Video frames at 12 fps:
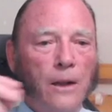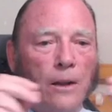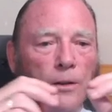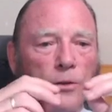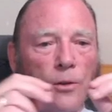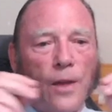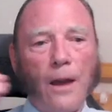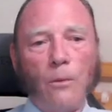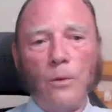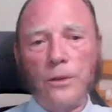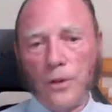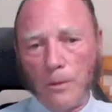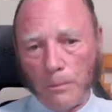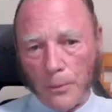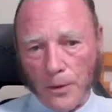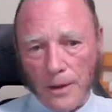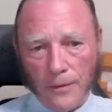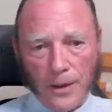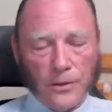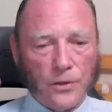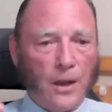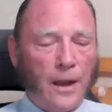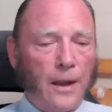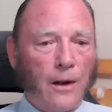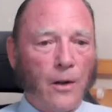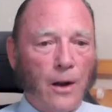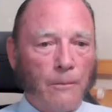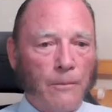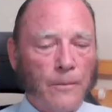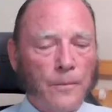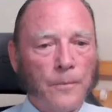So that was the previous diagram.